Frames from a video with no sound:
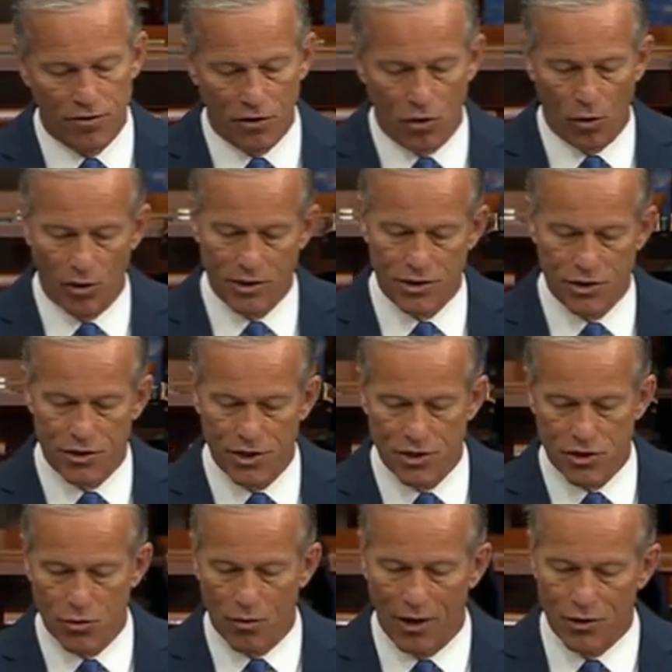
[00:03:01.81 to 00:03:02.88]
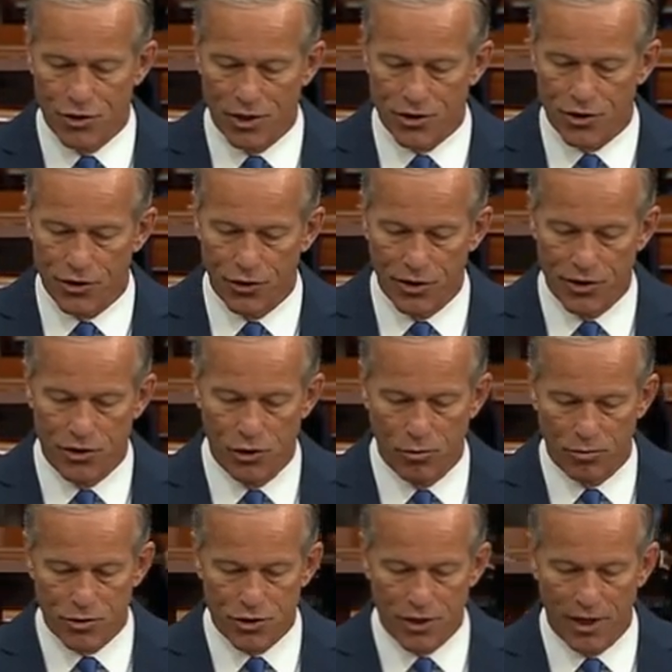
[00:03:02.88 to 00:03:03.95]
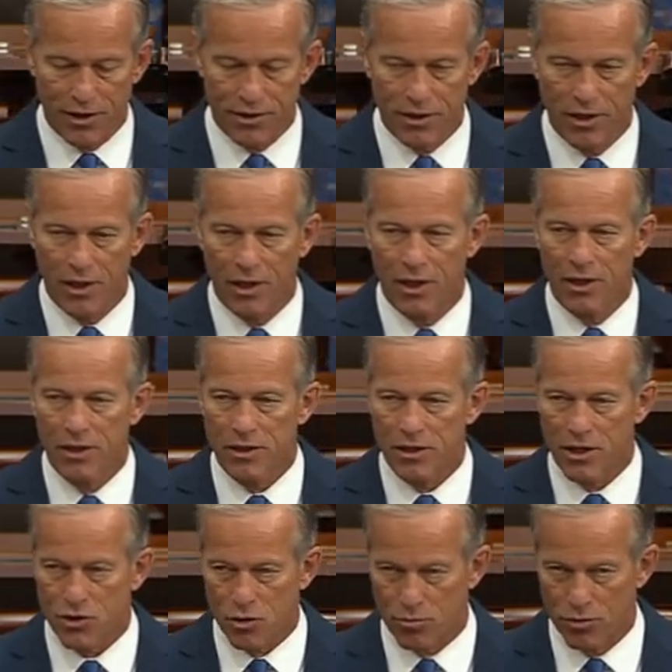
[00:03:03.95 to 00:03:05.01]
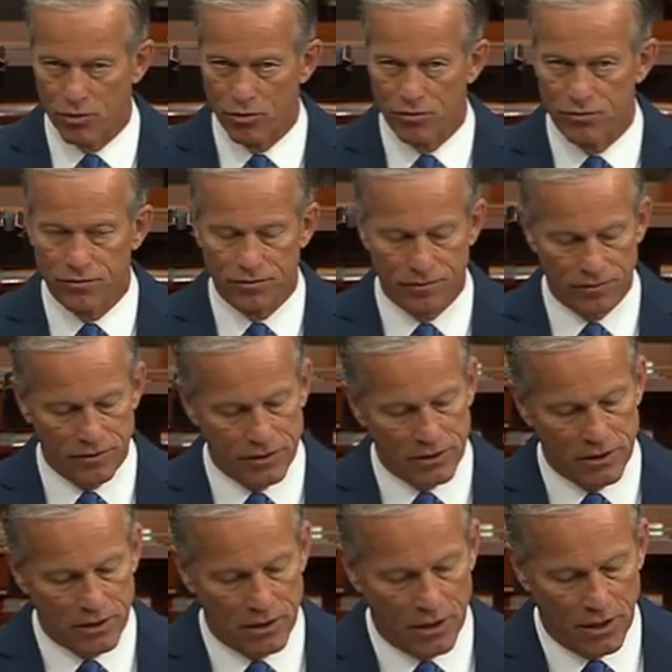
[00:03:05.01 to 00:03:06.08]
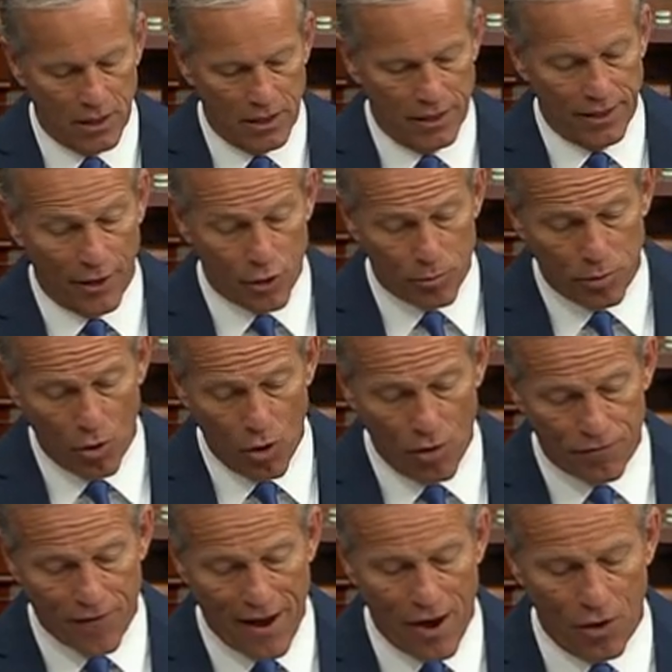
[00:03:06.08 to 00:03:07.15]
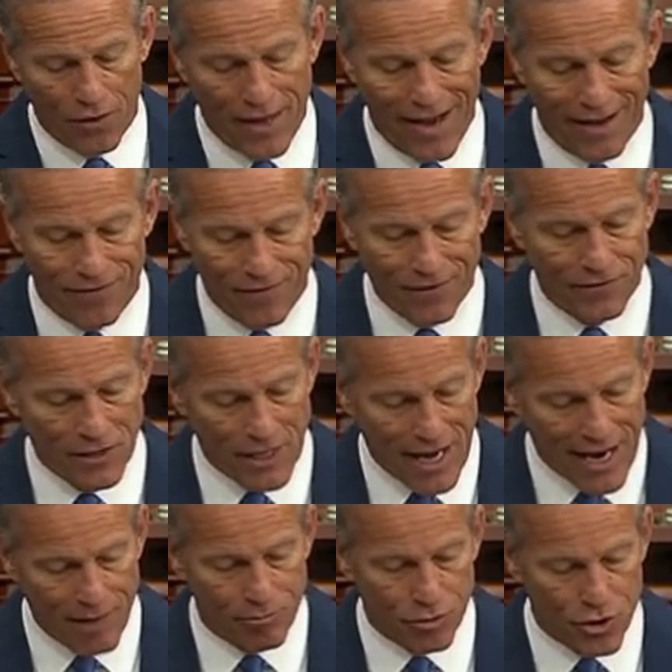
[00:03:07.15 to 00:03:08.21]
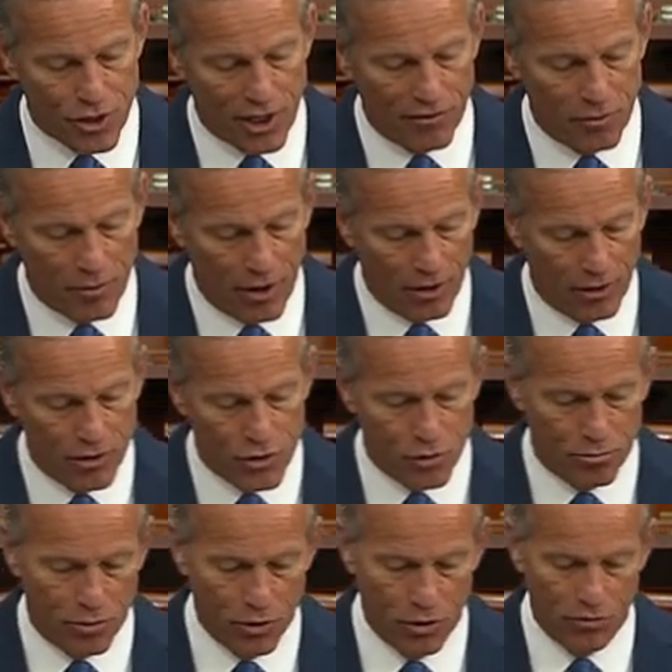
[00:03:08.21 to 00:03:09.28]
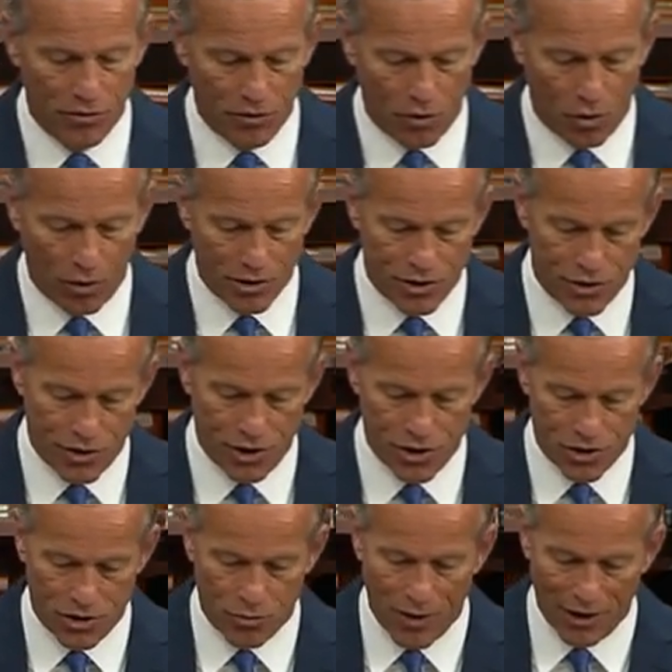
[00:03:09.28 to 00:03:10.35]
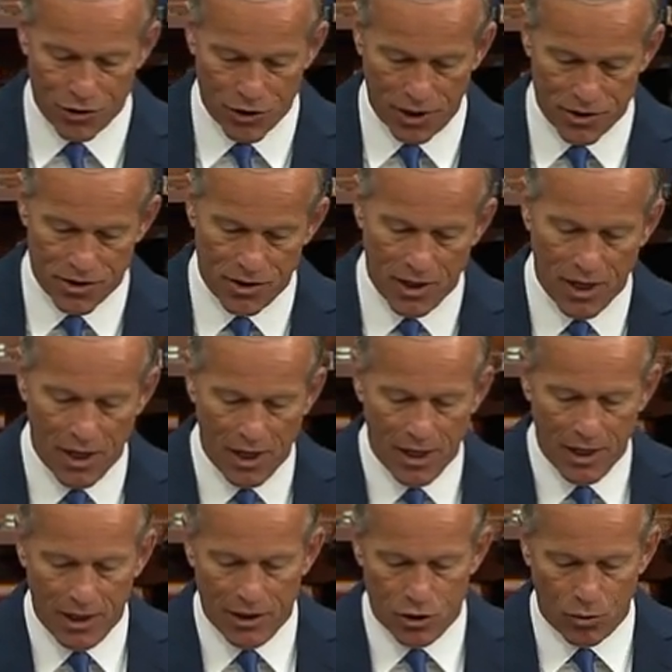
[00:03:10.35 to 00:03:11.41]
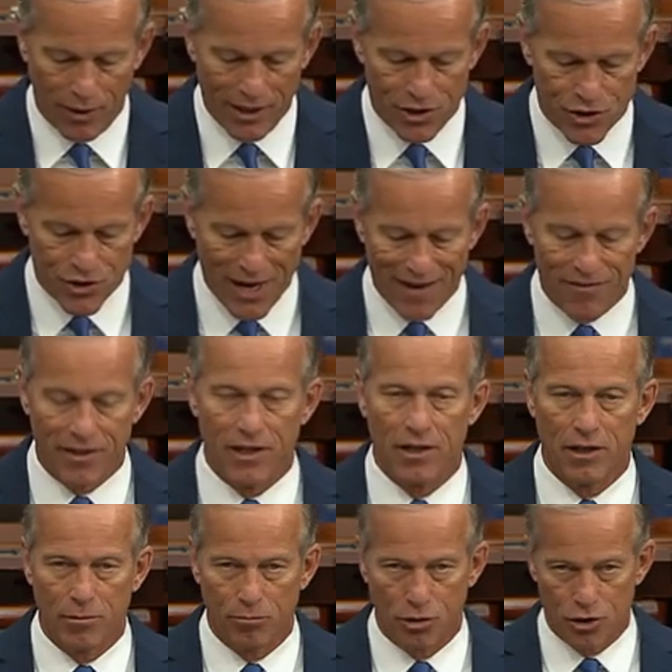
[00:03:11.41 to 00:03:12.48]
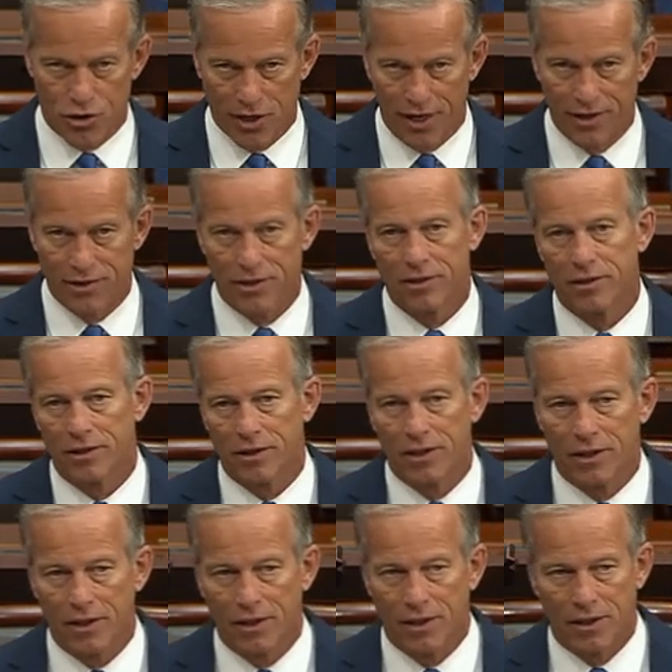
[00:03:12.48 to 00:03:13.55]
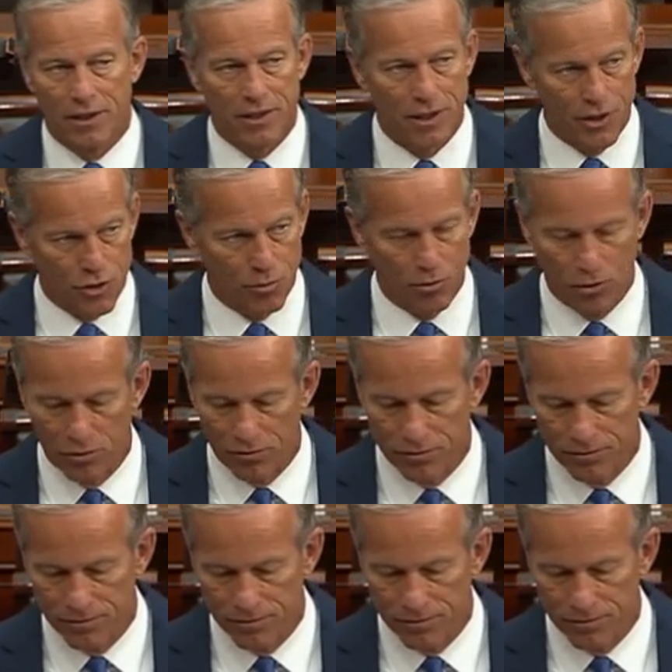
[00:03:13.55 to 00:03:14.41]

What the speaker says: the court's decision, while just 32% disapprove. Another poll found that 59% of Americans approve of the court's decision, while just 27% disapprove.